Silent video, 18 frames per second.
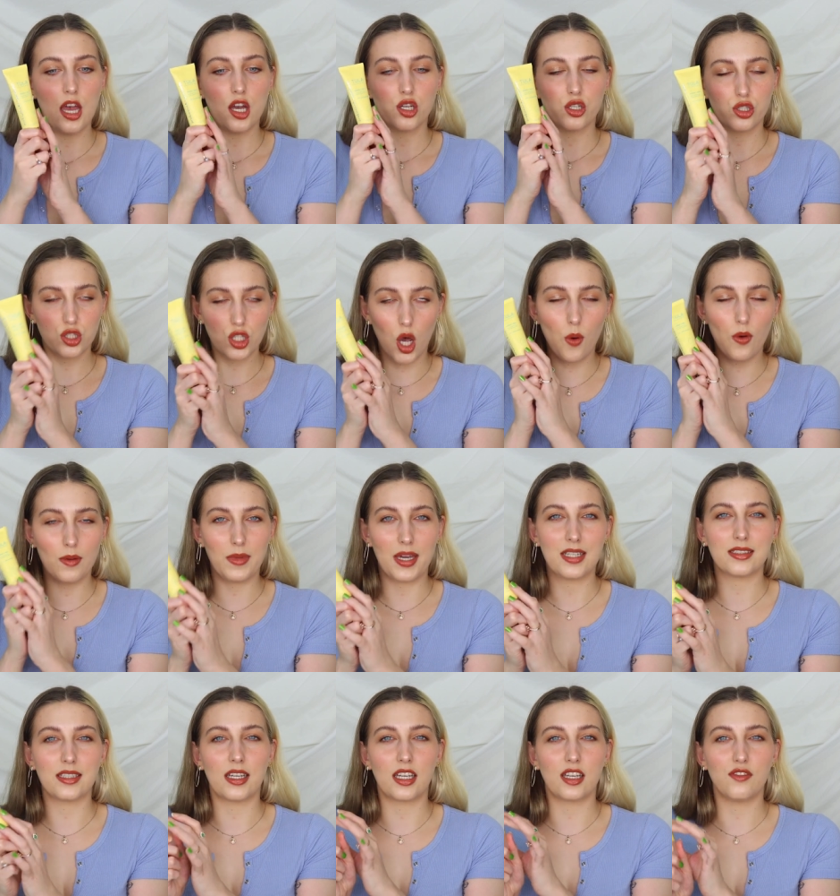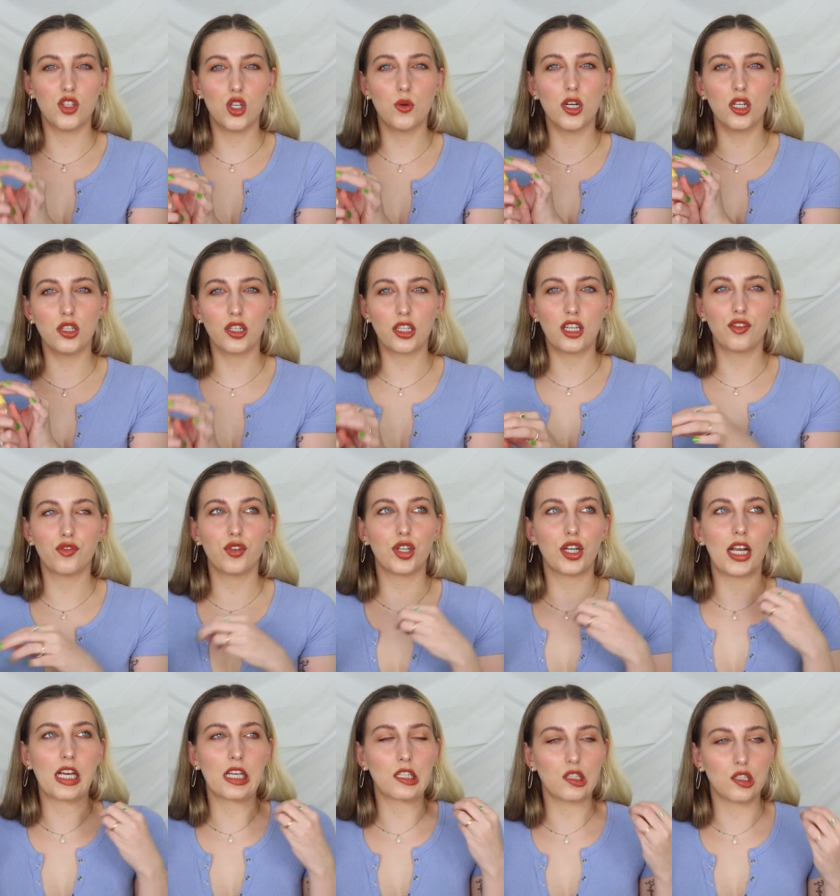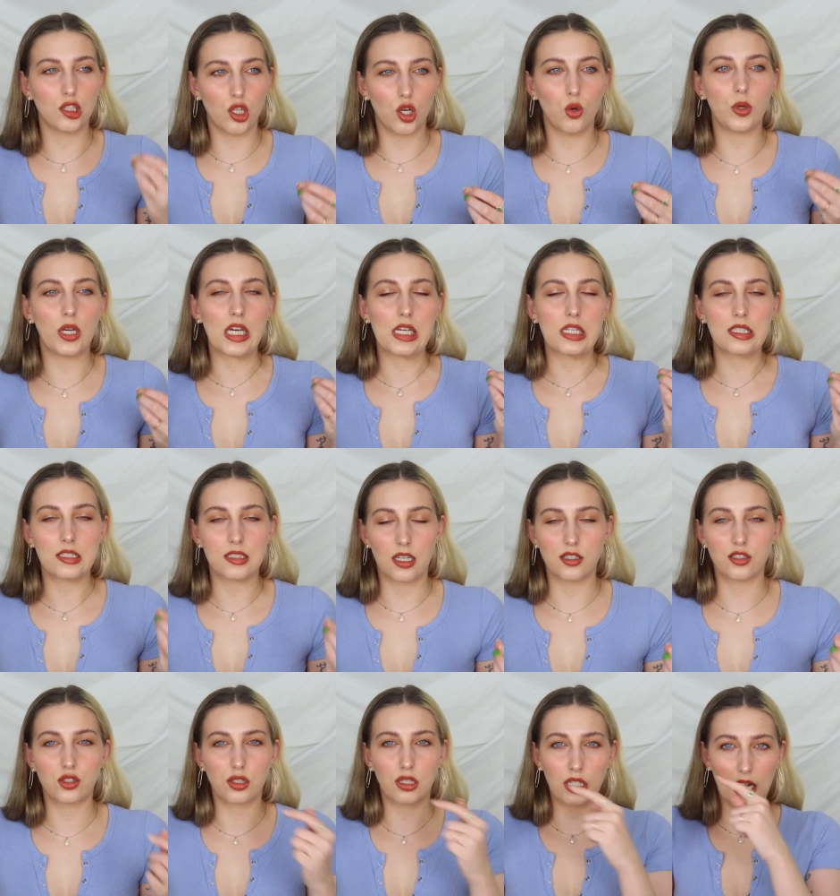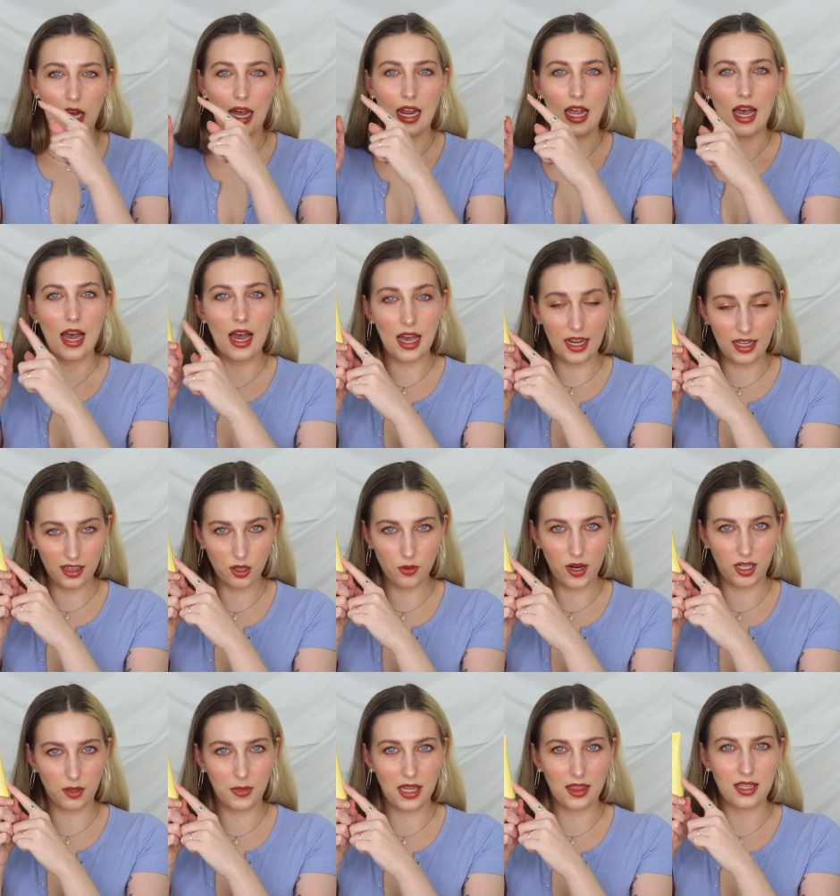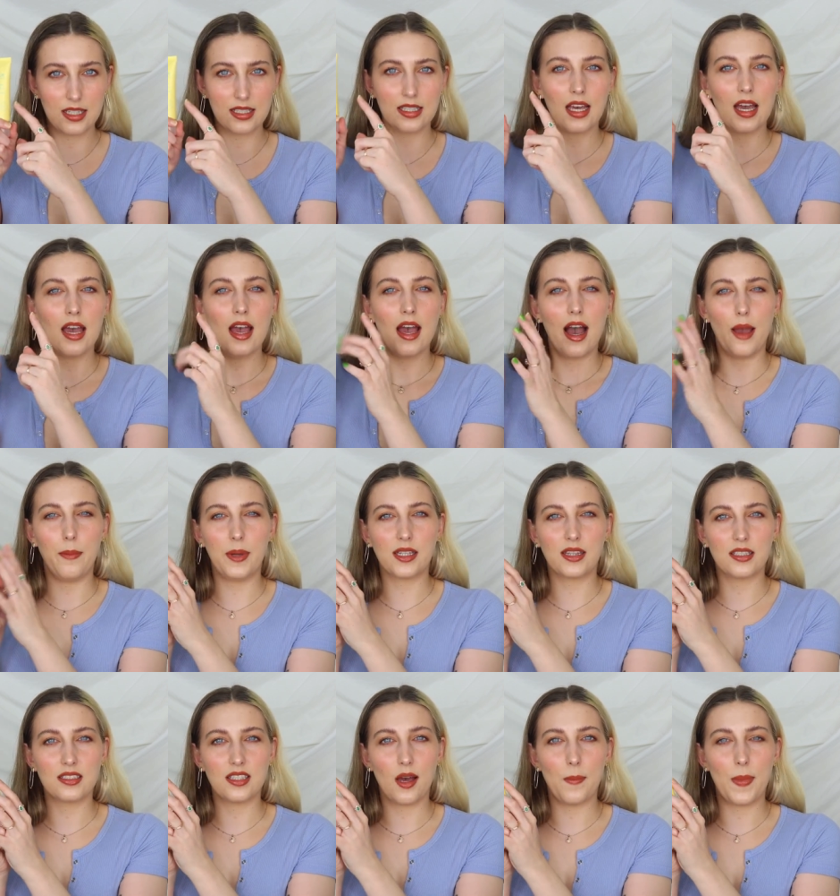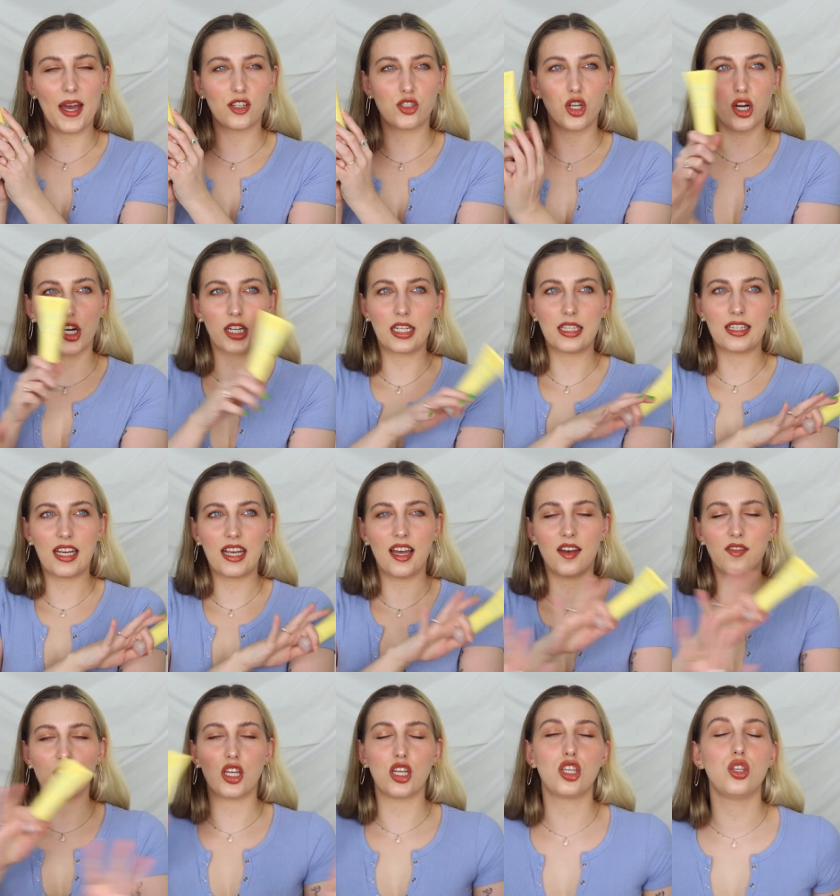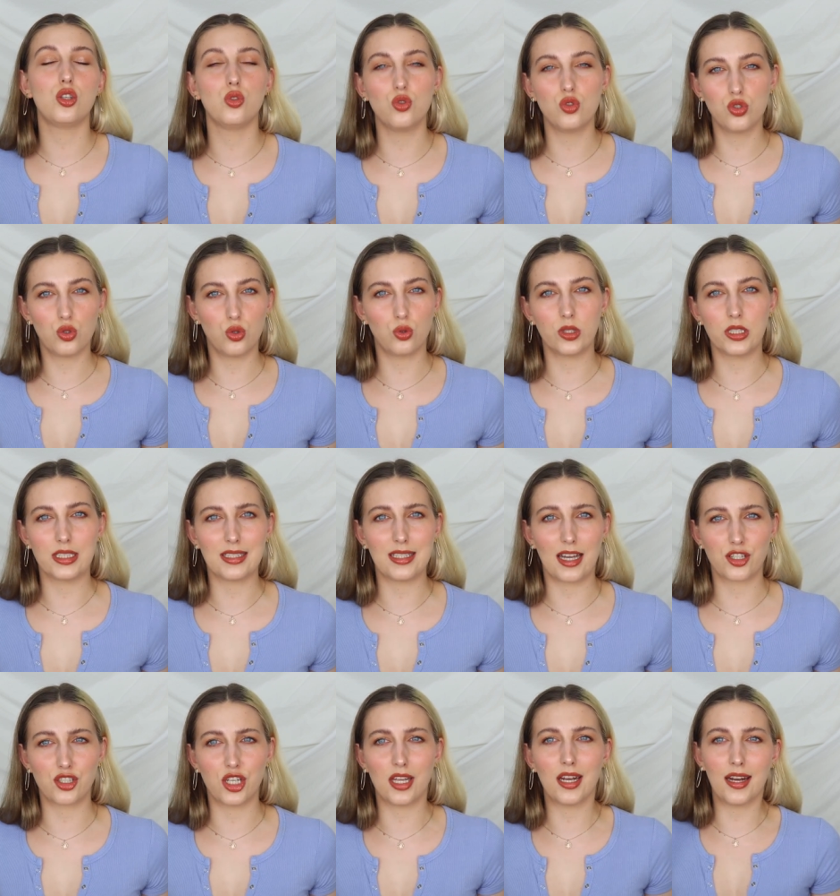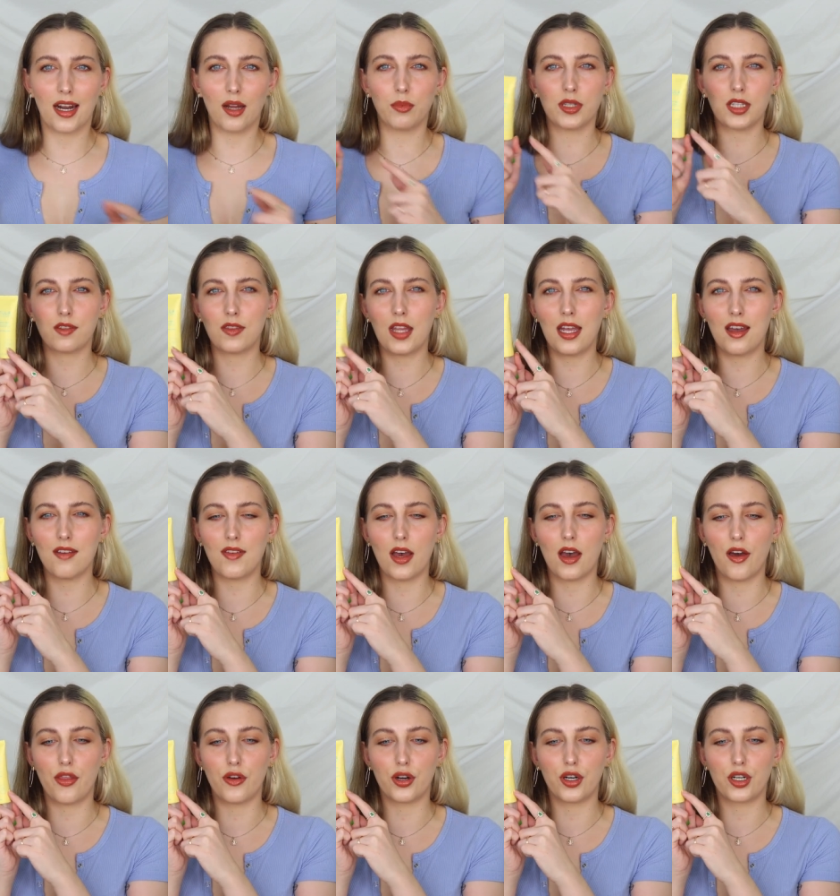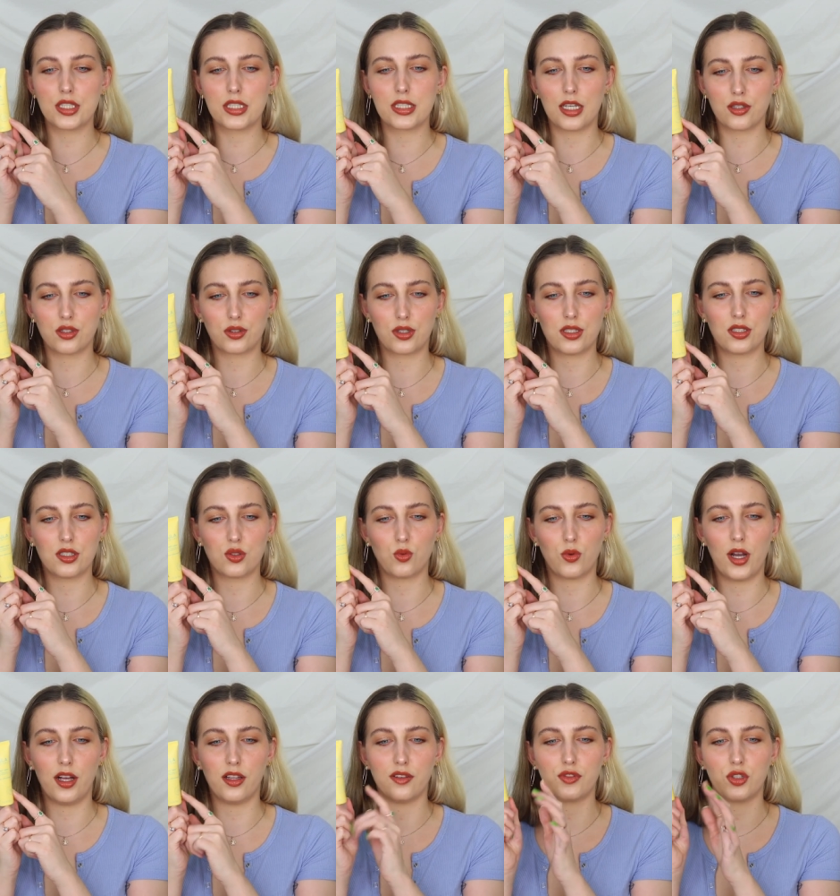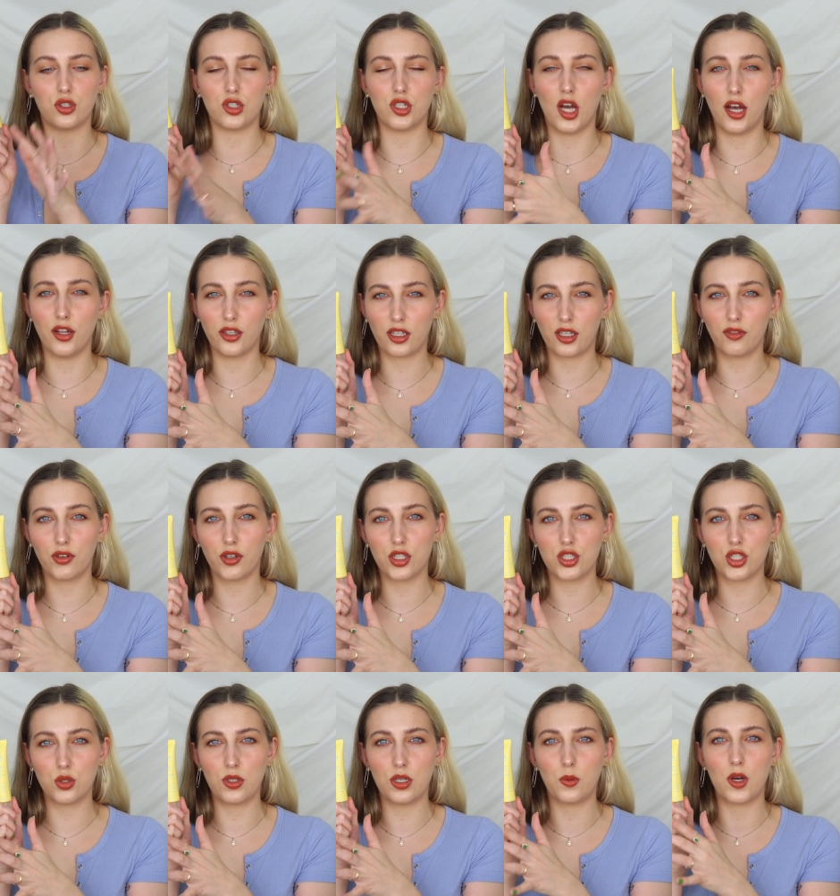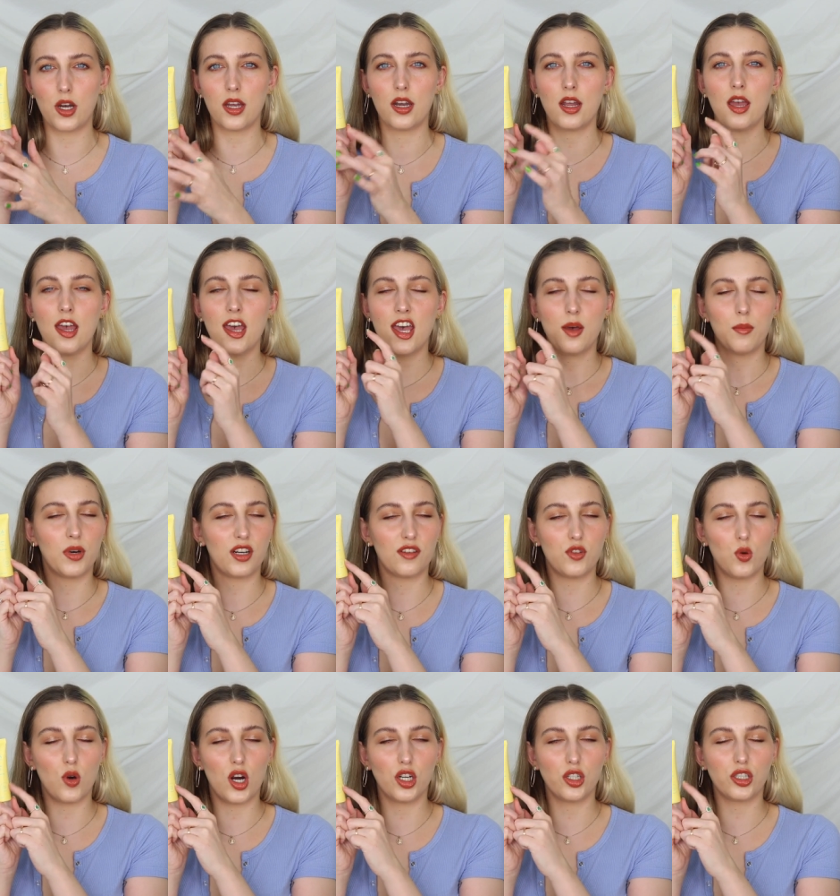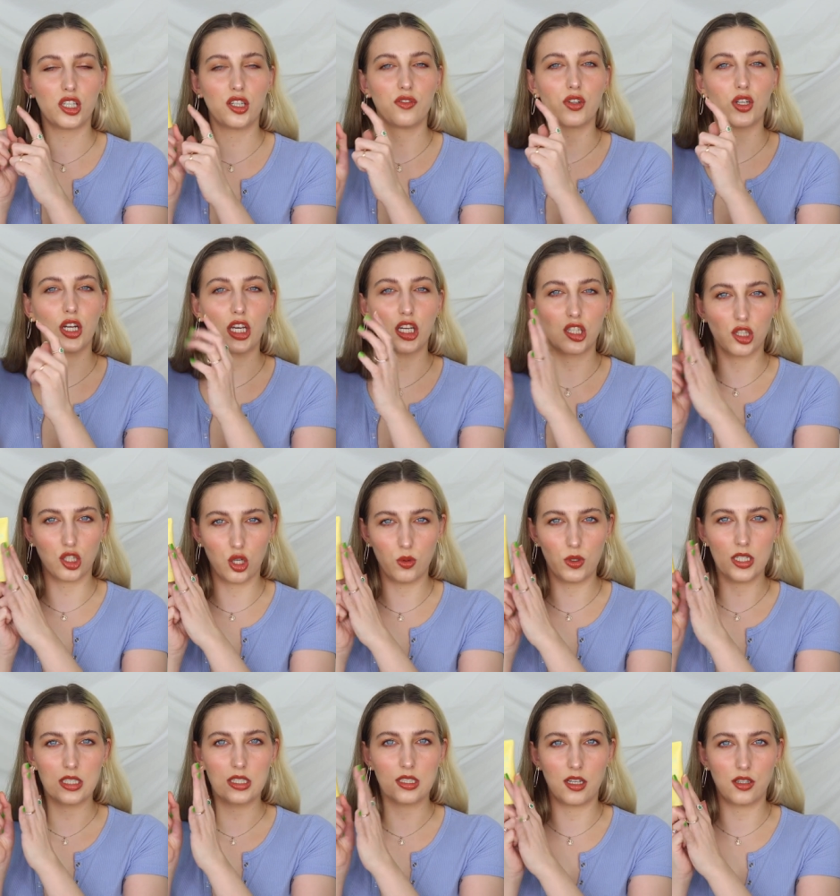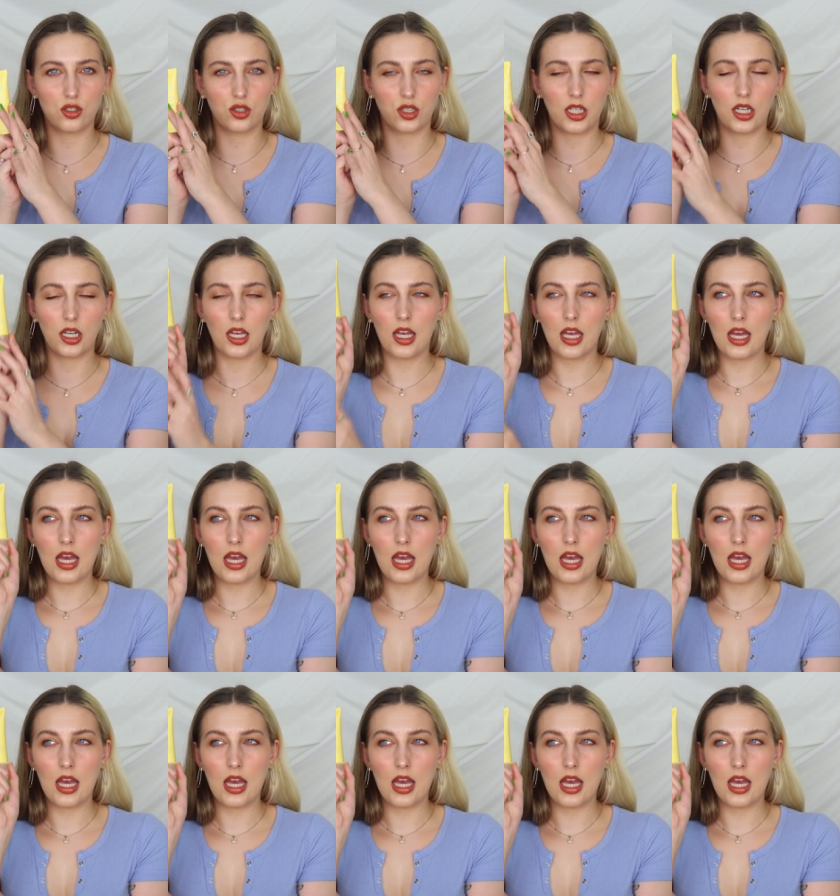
So amazing. If you are looking for a glowy sunscreen, I highly recommend this. I picked this up at Target. They have a huge Tula section and I believe they have other sunscreens as well if you're not looking for a dewy one. But if you are looking for a glowy sunscreen,